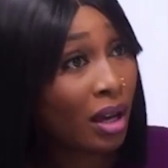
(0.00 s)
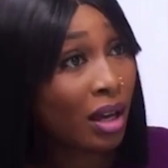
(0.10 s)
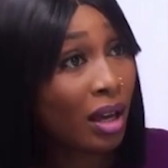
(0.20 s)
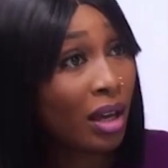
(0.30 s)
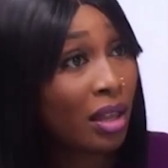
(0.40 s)

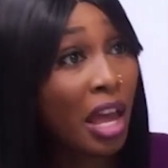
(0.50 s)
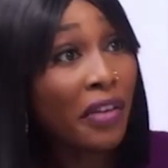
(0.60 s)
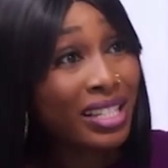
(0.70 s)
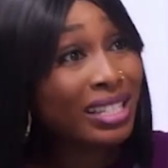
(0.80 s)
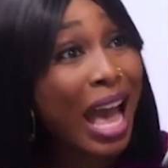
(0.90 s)
my
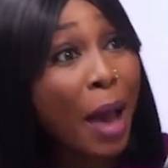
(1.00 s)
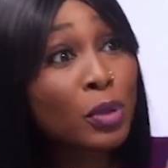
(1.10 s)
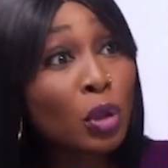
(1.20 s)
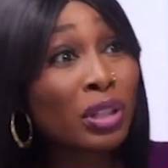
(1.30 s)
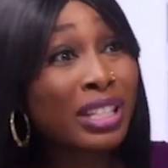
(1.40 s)
boss's
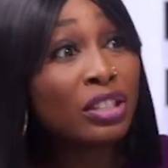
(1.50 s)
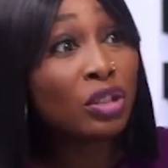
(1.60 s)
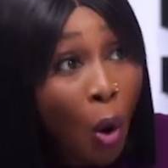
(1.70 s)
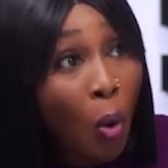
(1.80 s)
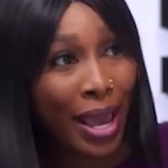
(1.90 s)
daughter,
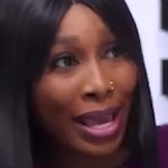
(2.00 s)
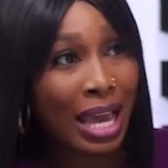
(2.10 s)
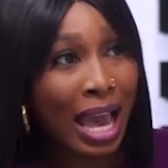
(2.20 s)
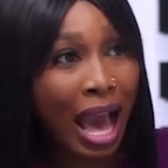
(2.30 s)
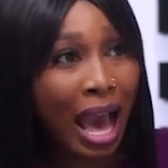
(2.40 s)
Mabel, seems
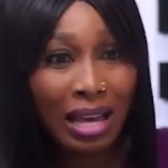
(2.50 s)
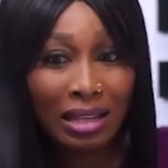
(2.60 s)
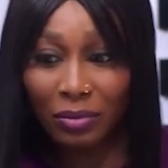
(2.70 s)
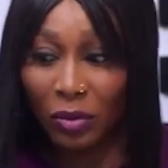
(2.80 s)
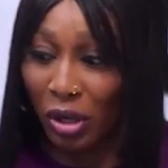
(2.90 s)
to think
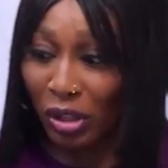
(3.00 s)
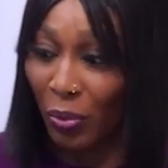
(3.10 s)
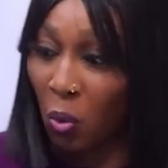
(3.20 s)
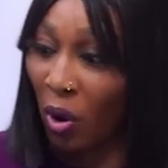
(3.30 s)
otherwise.